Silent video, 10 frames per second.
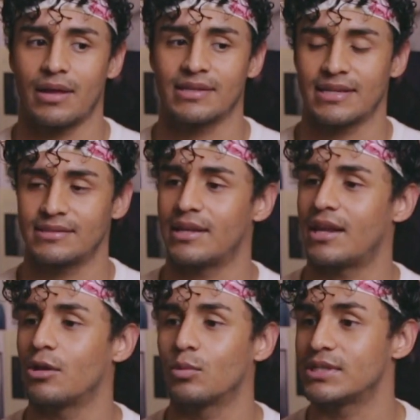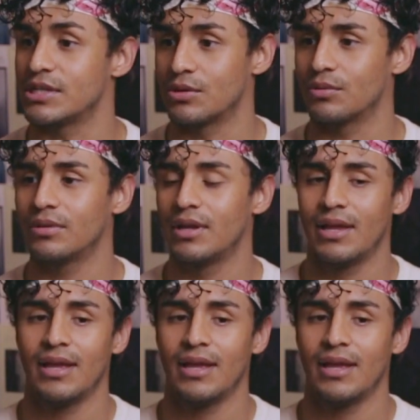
as I said, I always knew.